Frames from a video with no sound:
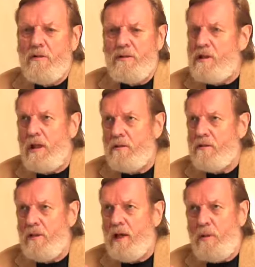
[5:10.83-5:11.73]
set,
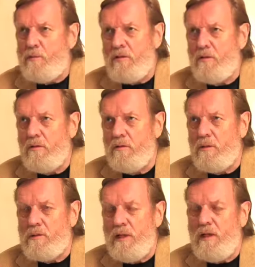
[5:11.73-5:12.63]

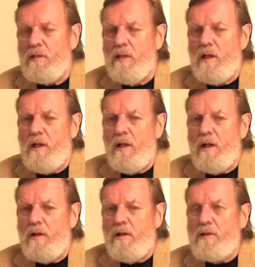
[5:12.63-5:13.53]
absolutely set,
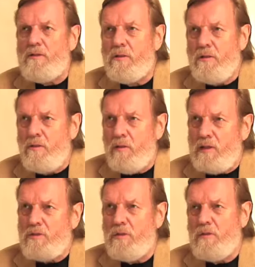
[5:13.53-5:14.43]
and that's the
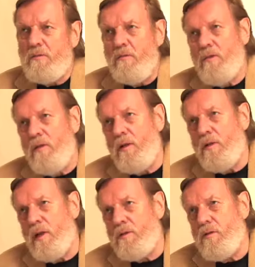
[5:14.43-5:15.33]
direction
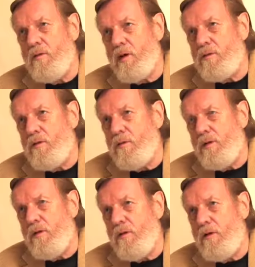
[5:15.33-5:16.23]
we're
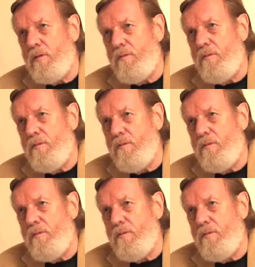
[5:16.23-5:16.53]
going.